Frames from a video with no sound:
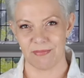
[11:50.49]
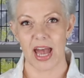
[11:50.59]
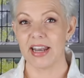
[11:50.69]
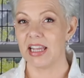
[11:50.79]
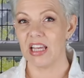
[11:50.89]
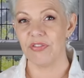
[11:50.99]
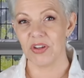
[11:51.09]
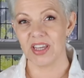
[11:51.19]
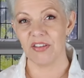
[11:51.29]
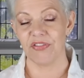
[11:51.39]
And if
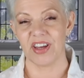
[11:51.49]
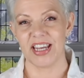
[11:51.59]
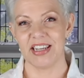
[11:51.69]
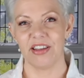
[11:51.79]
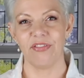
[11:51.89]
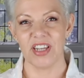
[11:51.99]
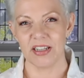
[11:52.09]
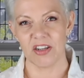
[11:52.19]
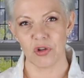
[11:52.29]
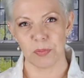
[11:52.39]
you can find a
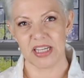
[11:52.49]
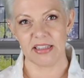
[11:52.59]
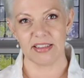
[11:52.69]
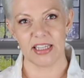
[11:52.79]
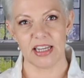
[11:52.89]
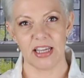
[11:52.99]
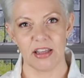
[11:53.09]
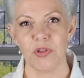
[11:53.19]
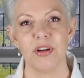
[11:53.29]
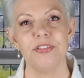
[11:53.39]
vintage piece in
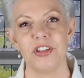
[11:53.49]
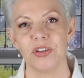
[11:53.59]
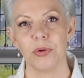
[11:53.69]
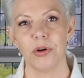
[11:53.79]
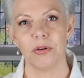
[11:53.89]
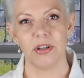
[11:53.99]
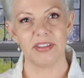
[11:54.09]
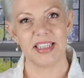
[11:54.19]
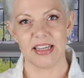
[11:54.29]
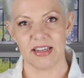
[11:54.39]
a thrift store or a
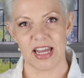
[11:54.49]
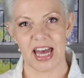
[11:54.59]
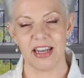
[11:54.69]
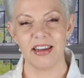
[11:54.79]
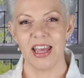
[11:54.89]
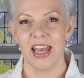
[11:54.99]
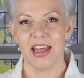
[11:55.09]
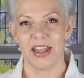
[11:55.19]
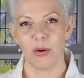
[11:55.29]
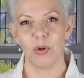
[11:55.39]
secondhand,
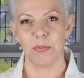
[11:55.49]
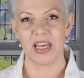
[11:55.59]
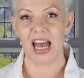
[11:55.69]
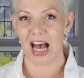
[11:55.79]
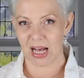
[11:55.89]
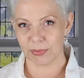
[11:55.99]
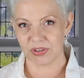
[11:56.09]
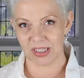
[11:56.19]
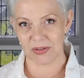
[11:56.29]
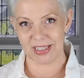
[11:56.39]
that would be
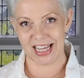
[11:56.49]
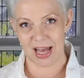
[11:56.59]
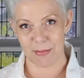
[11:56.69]
absolutely